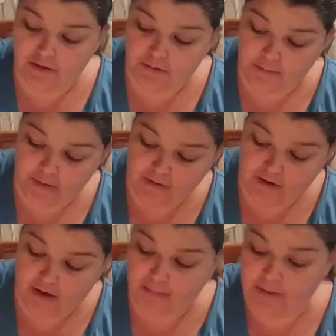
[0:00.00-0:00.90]
so I'm going to
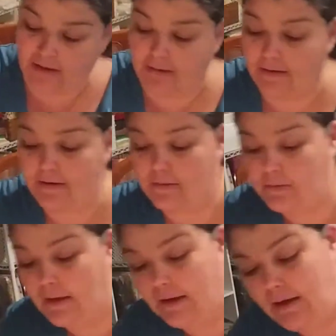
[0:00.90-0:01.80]
copy her and do
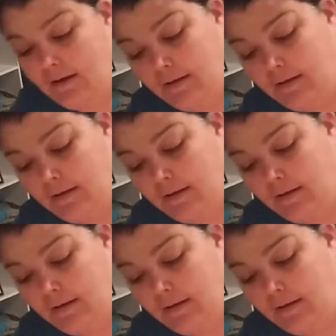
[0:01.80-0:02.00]
that.